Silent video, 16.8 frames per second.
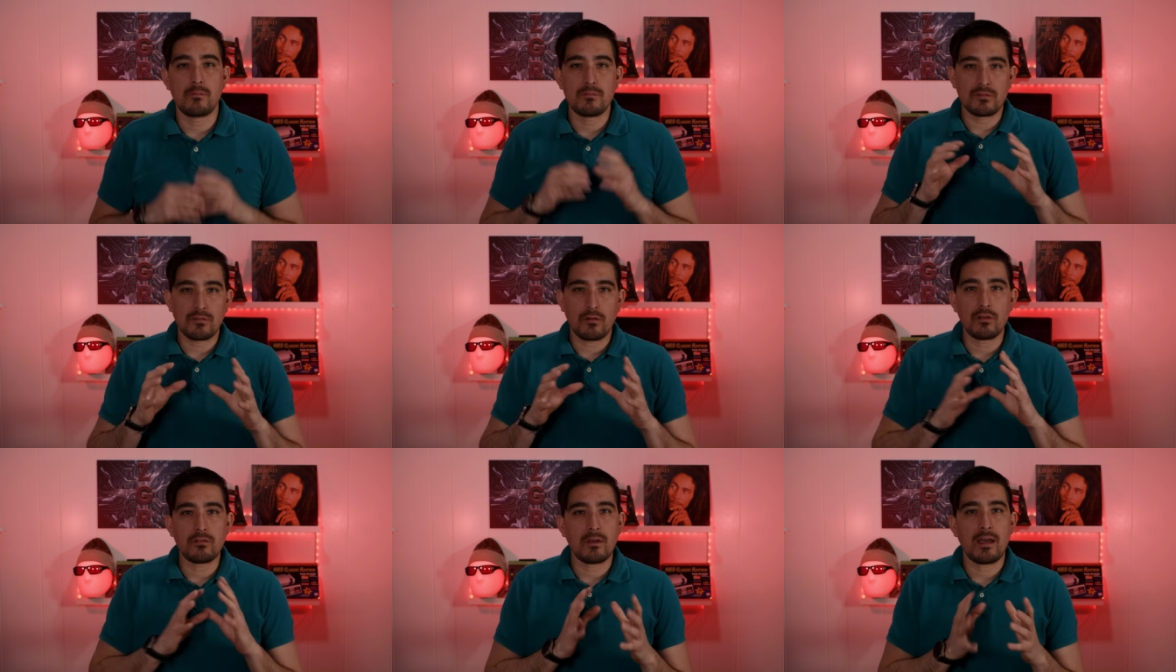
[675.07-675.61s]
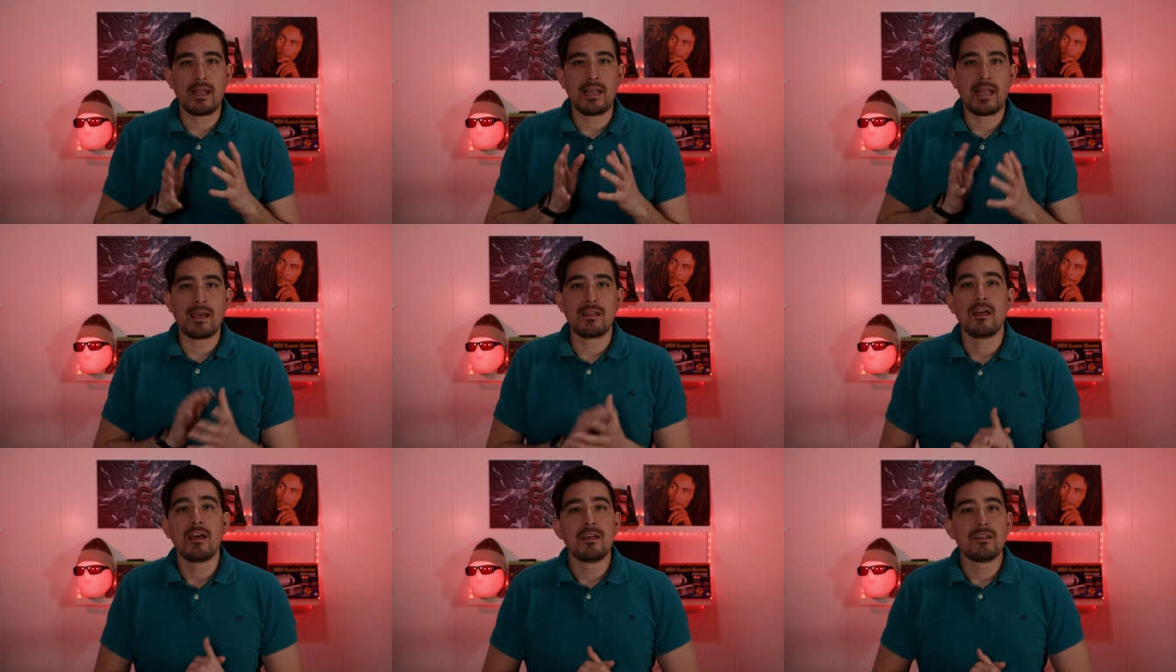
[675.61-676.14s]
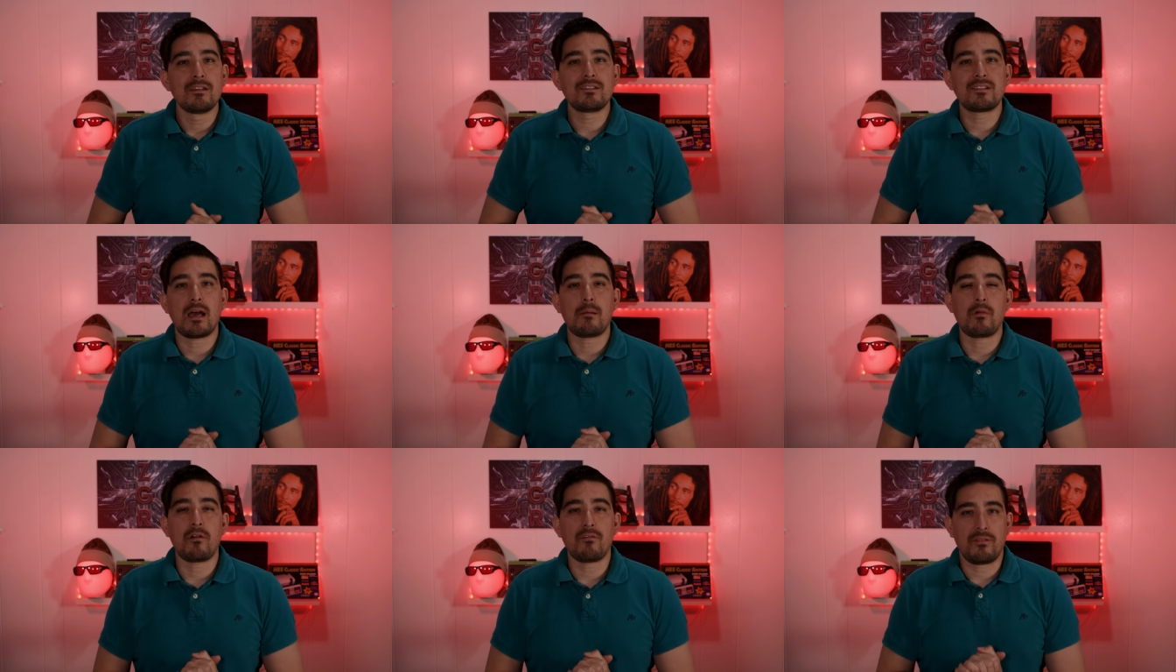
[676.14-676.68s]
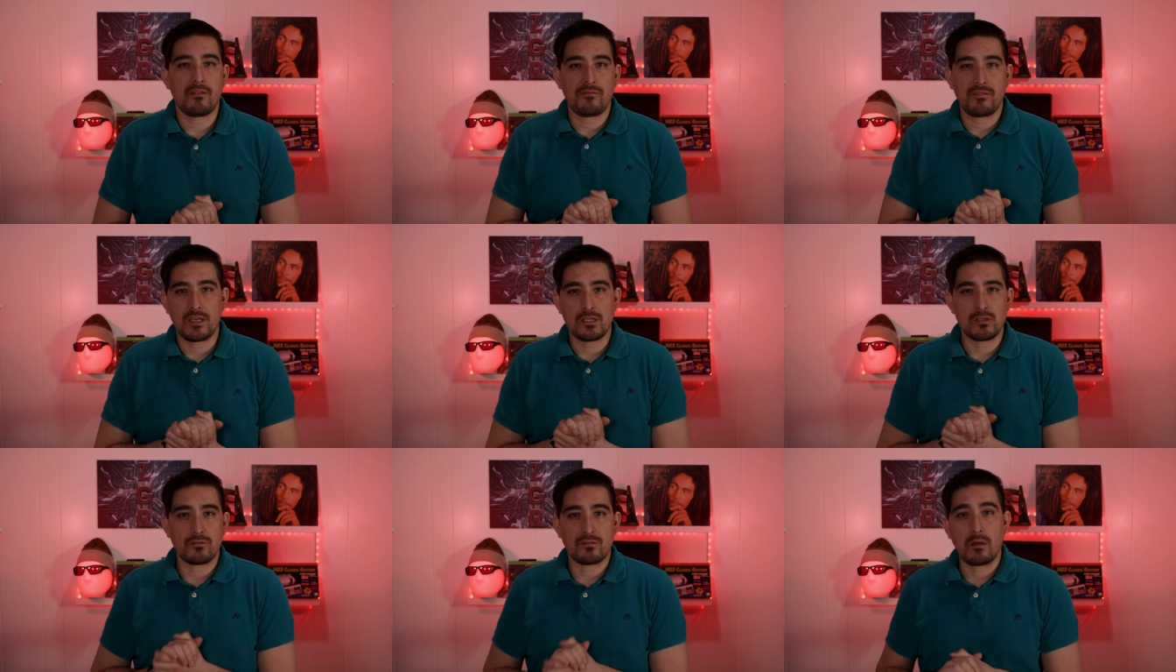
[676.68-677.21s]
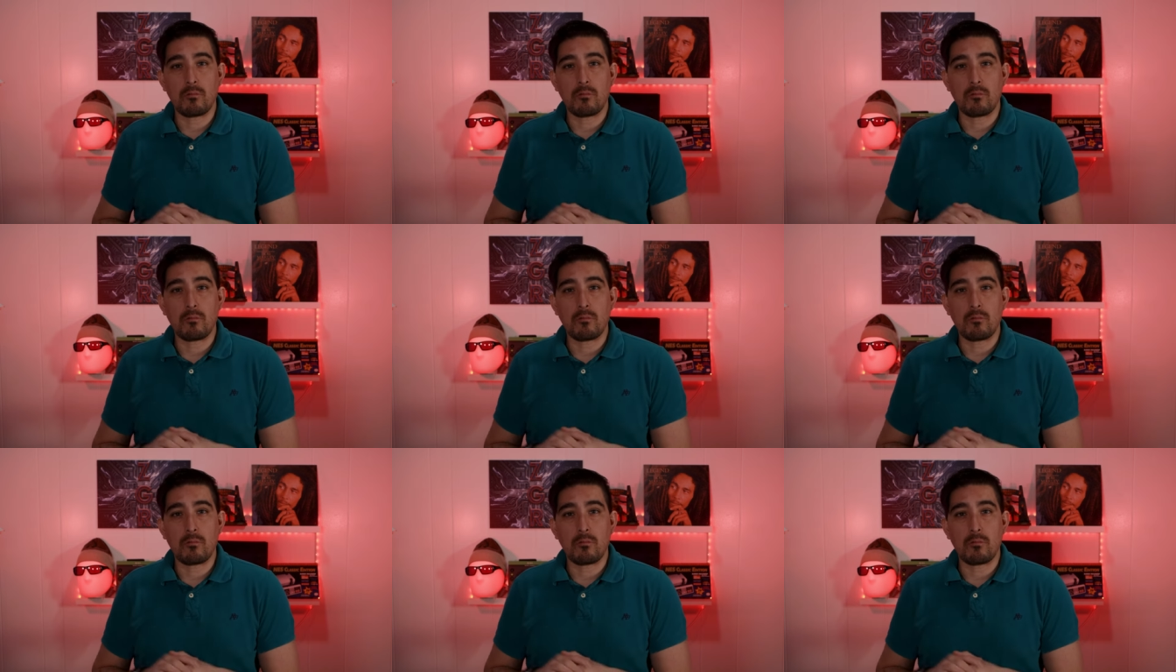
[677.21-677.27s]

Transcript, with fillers: I'm just going to highlight some of the features.